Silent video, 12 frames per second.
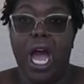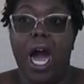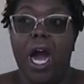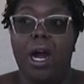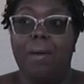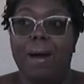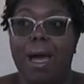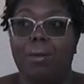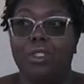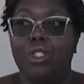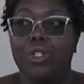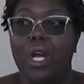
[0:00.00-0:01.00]
I
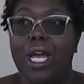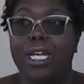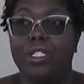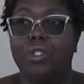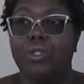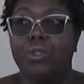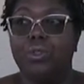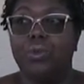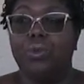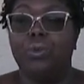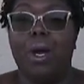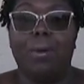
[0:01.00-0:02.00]
was
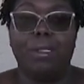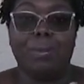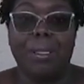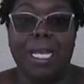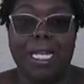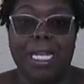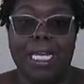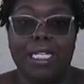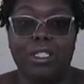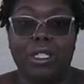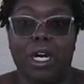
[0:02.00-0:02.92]
planting